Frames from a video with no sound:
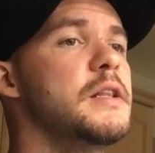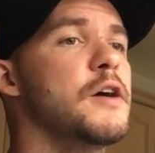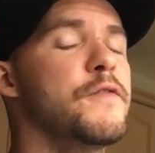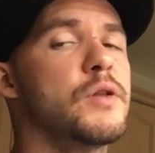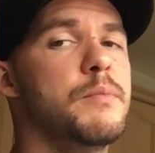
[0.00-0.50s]

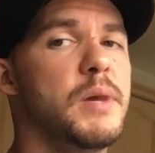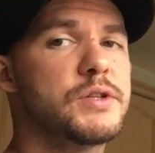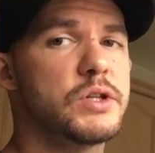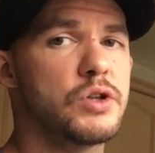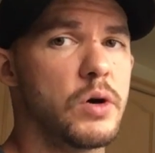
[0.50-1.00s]
Therefore, the
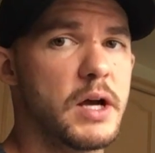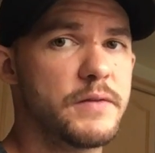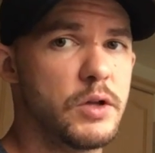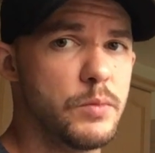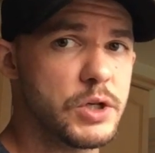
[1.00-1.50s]
muscles don't
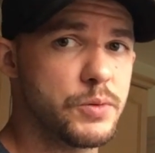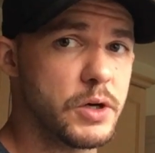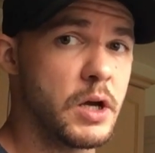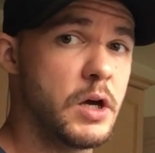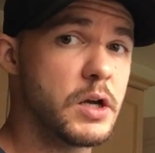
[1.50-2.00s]
have to do much
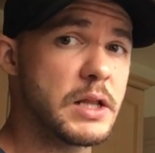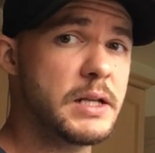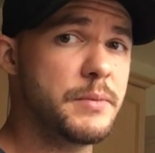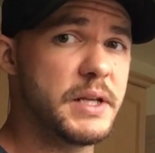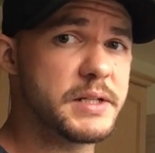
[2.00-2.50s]
work. You're
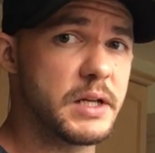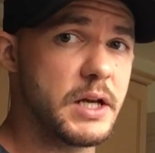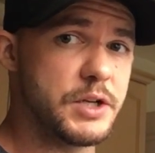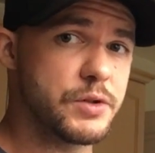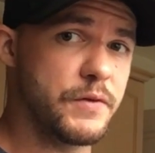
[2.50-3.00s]
letting them
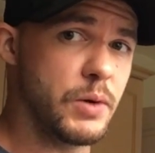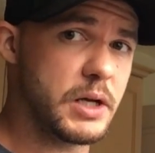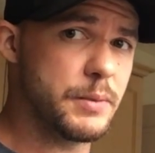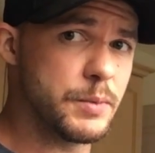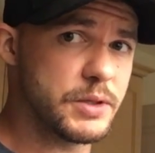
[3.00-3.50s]
disengage. So if you want
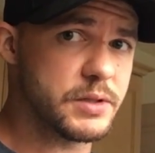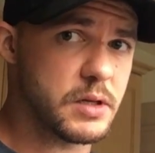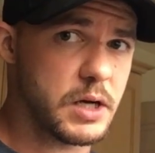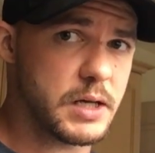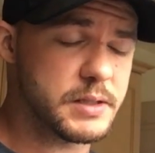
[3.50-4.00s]
to keep the muscles
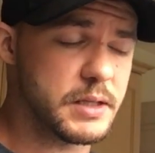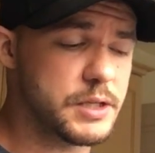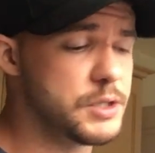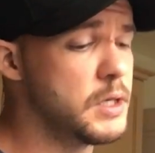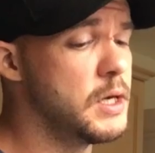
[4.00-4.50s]
under constant
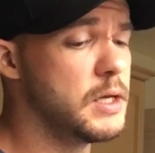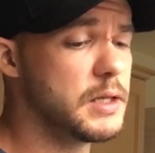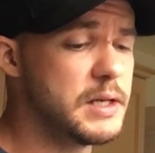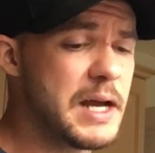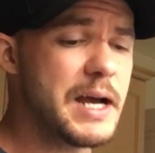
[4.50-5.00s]
tension,
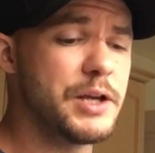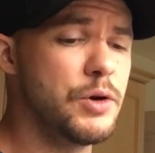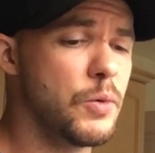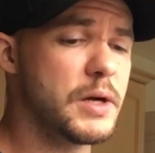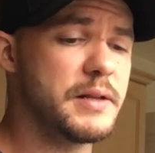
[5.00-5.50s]
then yeah, you
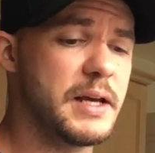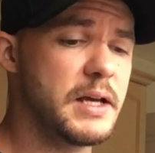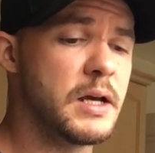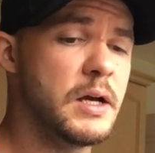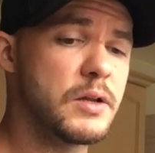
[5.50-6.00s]
don't want to
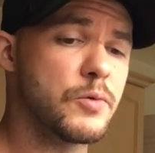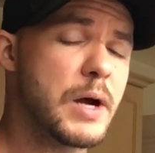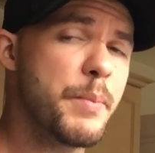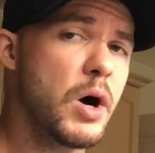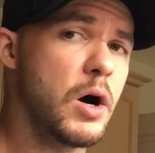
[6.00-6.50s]
take the
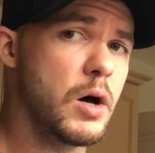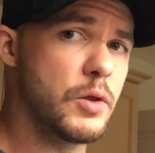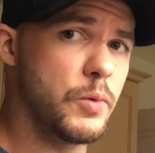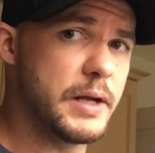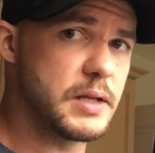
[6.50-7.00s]
rep all
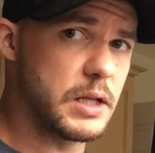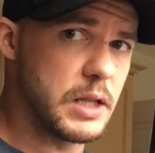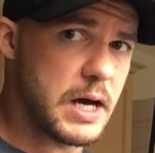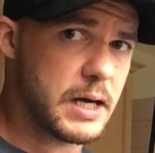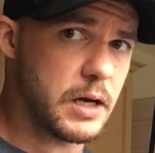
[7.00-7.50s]
the way to
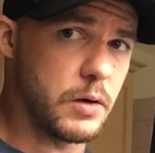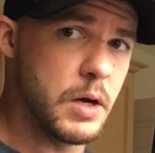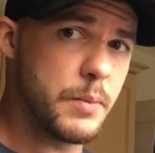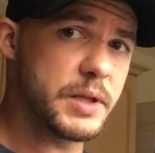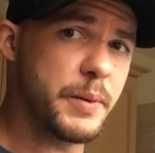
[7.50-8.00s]
lockout.
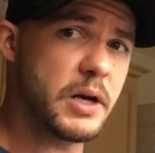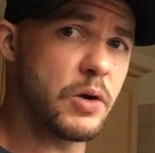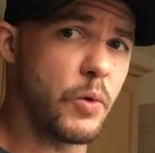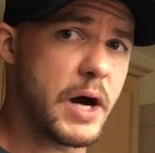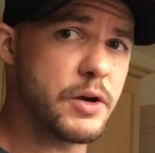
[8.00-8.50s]
But depending
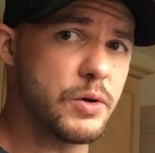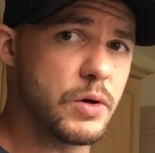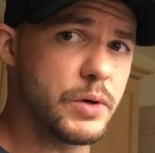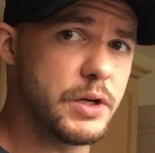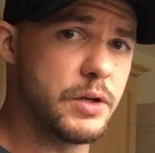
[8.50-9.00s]
on why you're
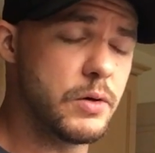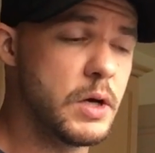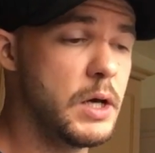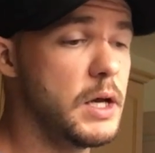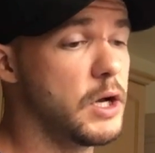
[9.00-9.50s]
doing what you do,
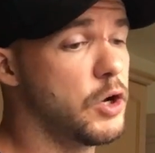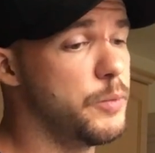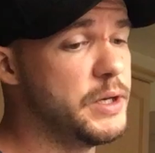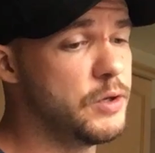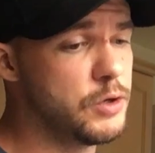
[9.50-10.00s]
it
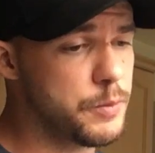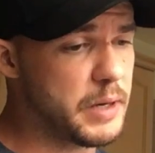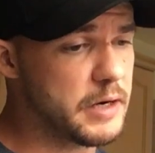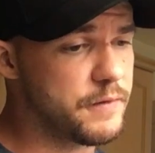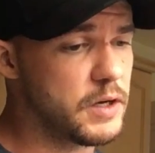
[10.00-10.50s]
could be to your
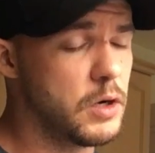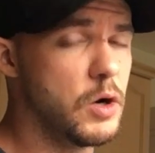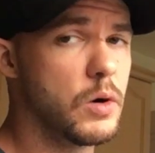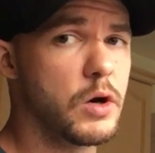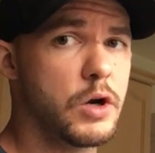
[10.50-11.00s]
benefit
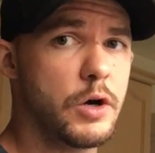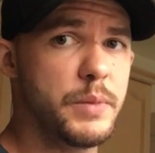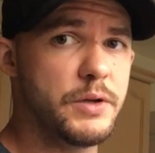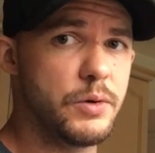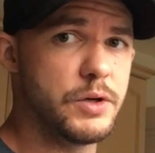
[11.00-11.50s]
or it could
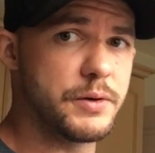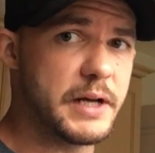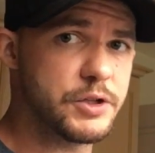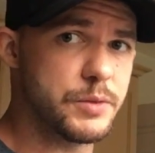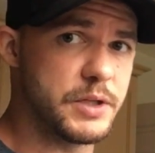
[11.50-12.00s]
be to your
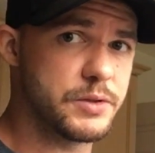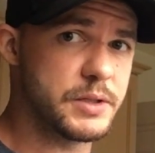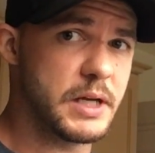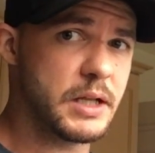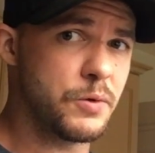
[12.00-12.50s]
detriment. So
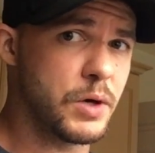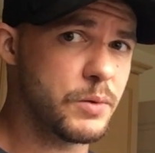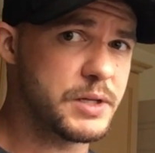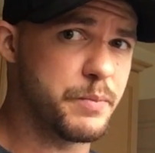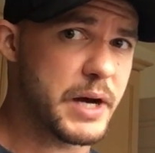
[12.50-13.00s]
it's not that one
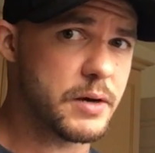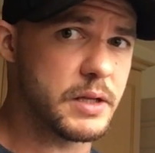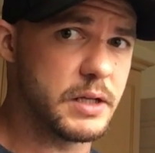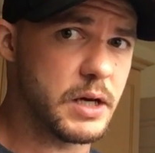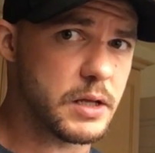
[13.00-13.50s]
way is better
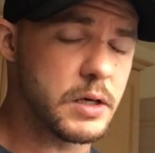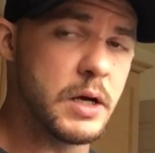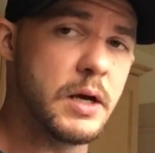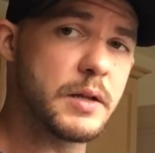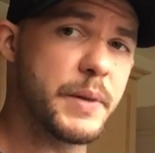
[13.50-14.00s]
than the other.
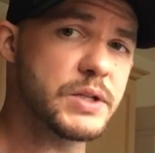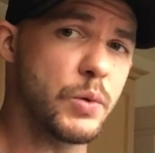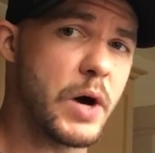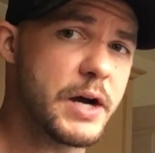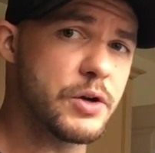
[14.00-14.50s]
Depends
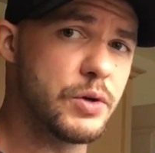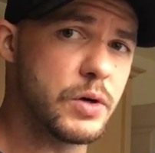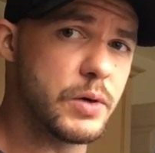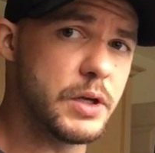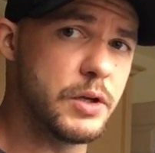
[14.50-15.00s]
on why you're
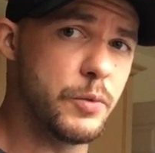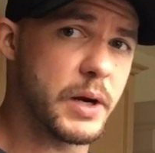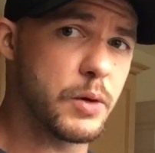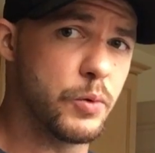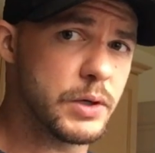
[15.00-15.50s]
doing what you do.
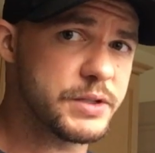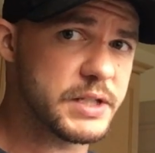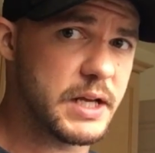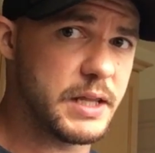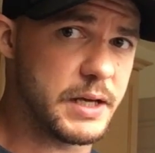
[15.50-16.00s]
But I will
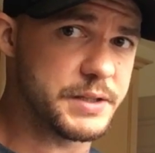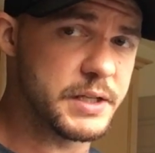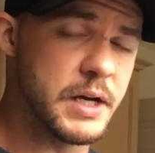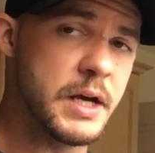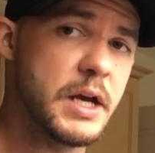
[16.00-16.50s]
say this,
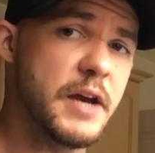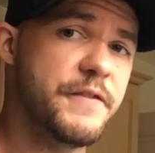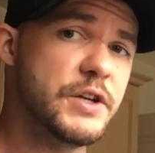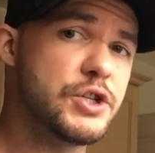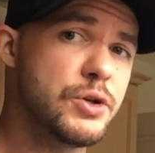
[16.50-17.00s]
if
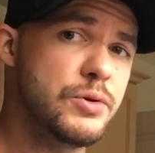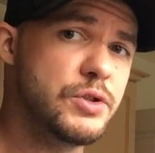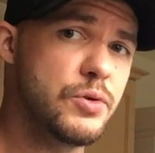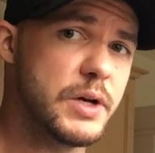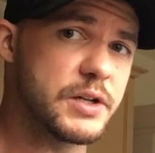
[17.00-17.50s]
you choose
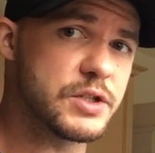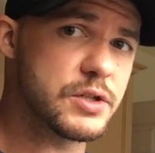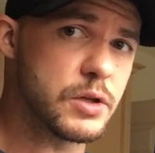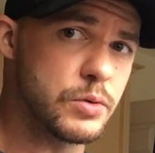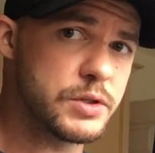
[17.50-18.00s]
to
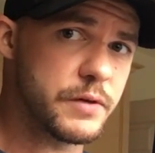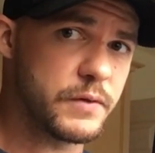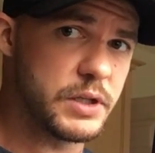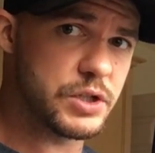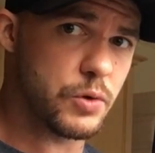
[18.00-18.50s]

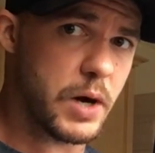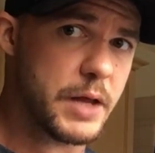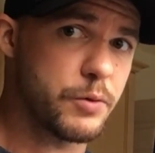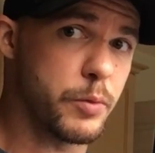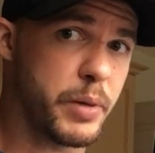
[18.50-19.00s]
exclusively
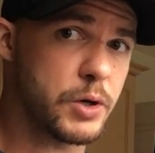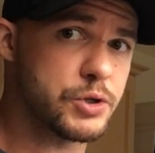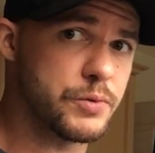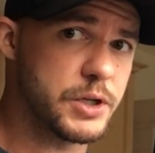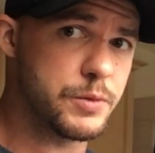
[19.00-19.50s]
squat through a
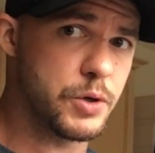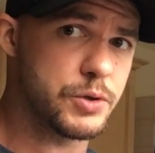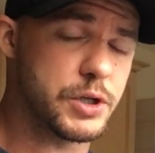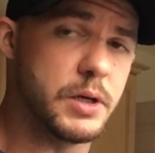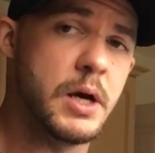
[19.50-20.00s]
partial range of
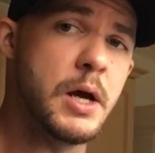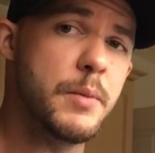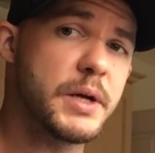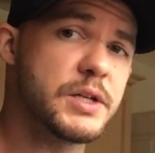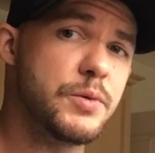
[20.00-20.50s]
motion
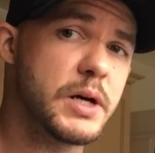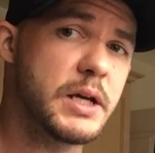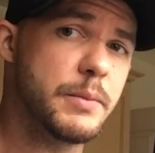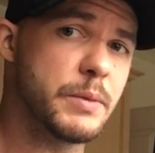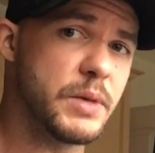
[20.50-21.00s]
because you want to
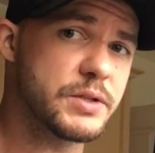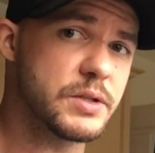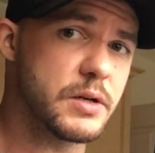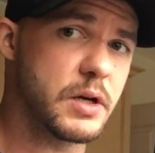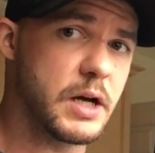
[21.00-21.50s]
keep the
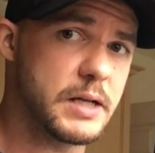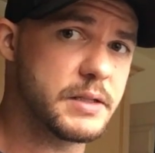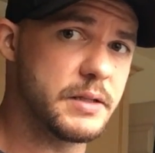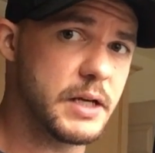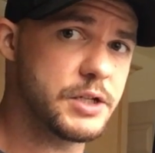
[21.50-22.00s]
muscles under
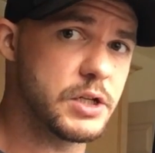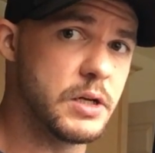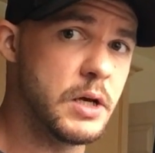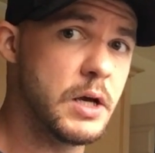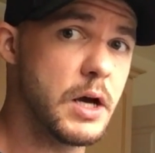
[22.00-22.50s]
constant tension
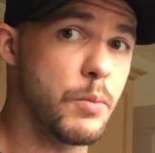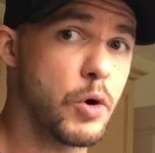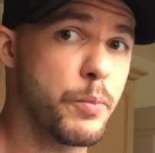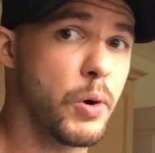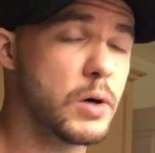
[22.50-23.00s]
and
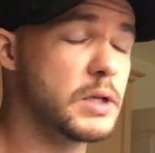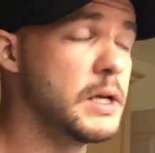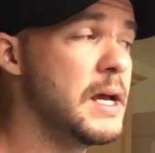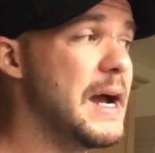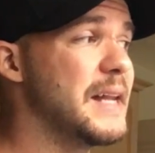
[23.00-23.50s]
more importantly
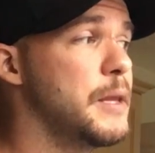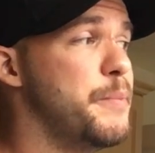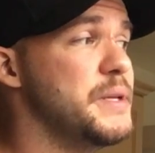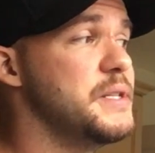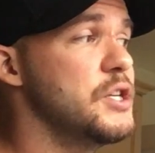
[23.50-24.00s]
at the
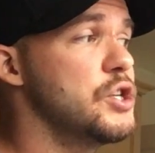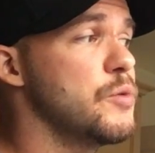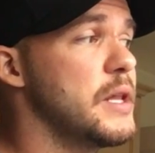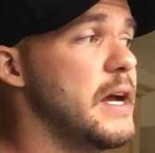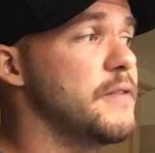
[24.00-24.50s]
position
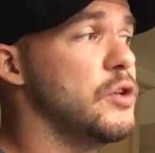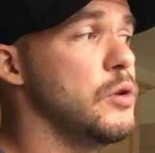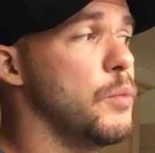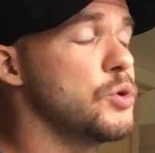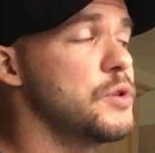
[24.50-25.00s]
where they have to do
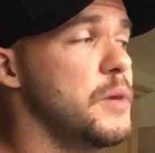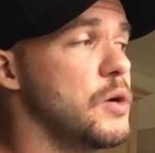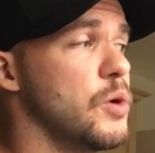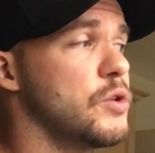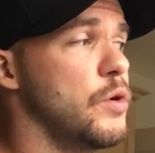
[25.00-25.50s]
the most amount
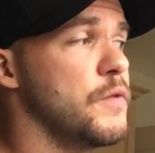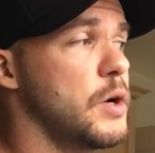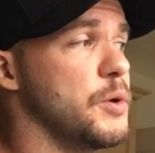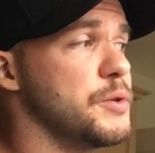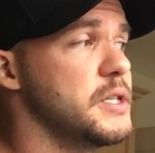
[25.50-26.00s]
of work to
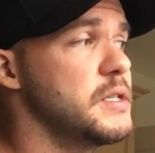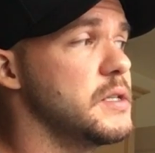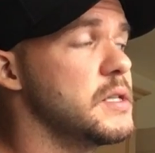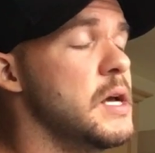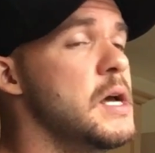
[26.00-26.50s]
overcome the
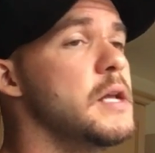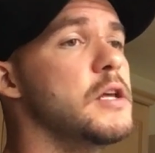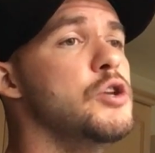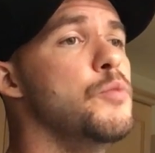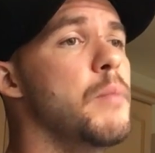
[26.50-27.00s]
resistance,
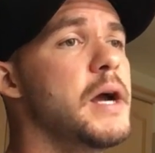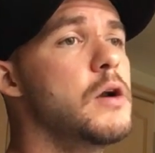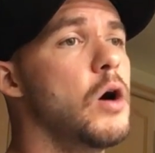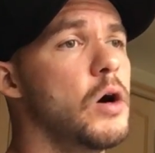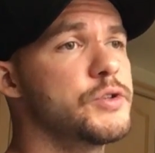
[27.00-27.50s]
then you might
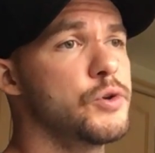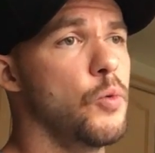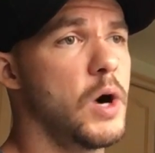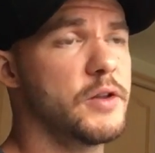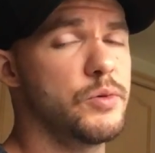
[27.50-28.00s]
also
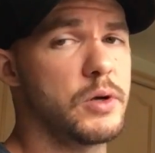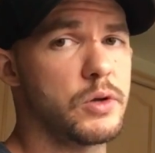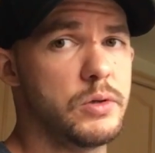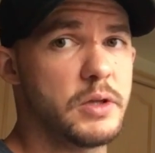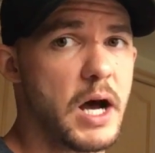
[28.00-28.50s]
want to
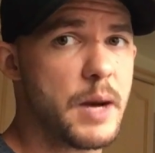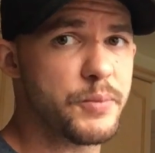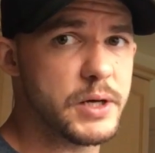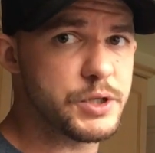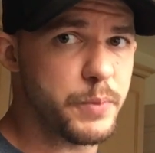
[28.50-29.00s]
include top
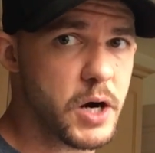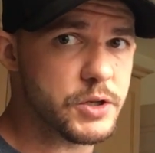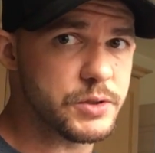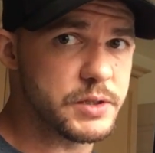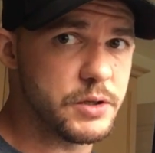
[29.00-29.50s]
range
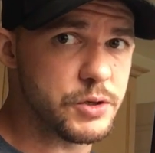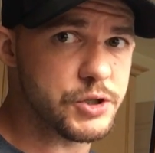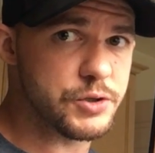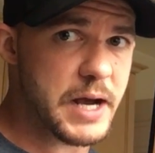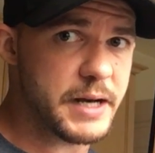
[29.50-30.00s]
partials in your
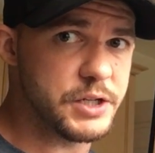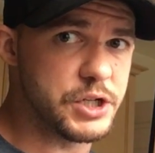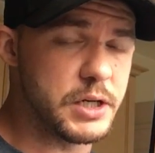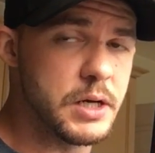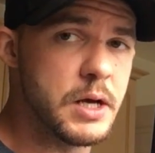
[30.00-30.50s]

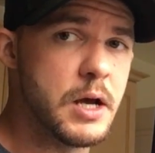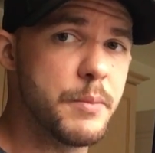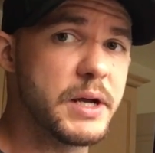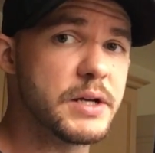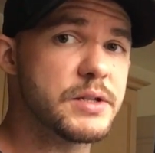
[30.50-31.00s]
strategy
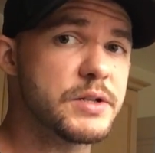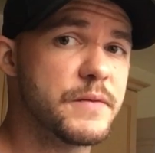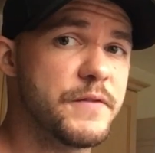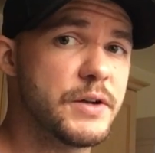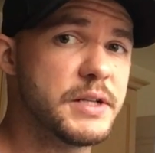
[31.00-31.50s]
because there's
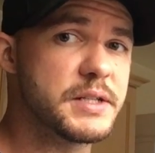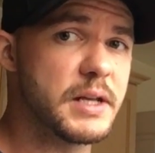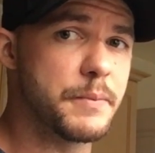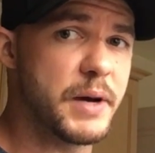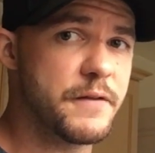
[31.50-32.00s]
some very
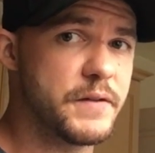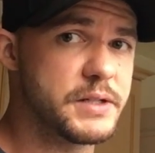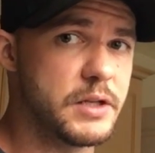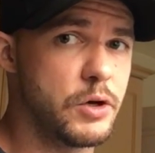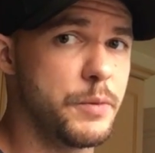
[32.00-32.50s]
distinct benefits
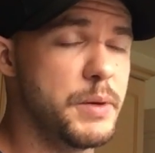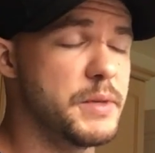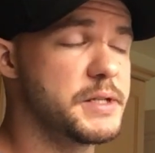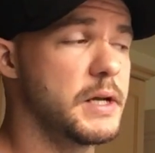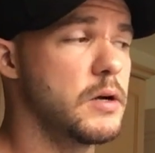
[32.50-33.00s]
that you could be
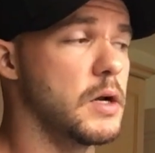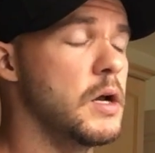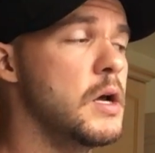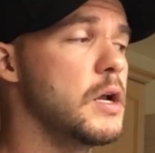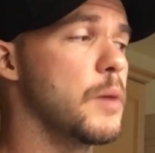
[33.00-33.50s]
missing out on.
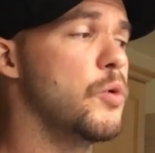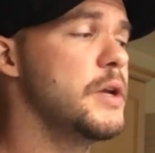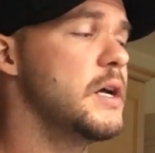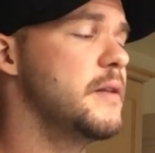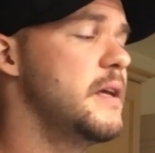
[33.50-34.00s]
Number
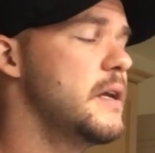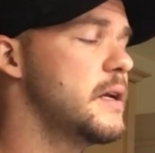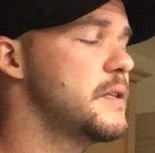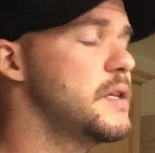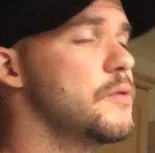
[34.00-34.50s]
one, you got to take into
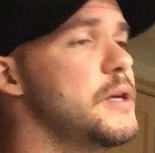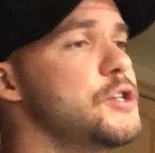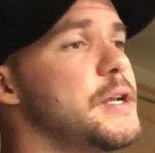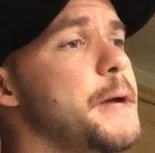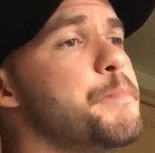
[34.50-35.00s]

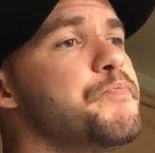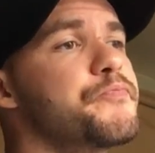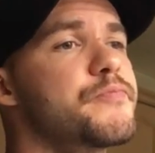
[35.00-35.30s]
consideration that